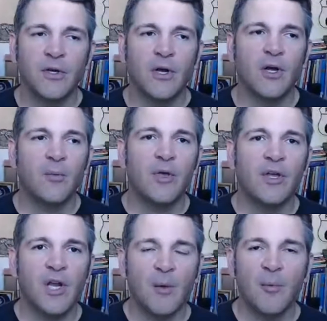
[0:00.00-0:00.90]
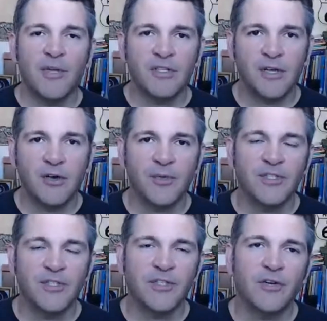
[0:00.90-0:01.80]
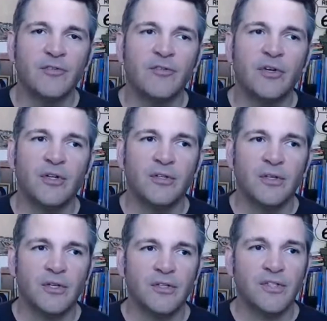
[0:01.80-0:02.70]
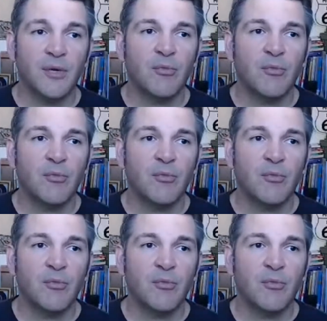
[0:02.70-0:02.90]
and I'm a meditator myself, a Zen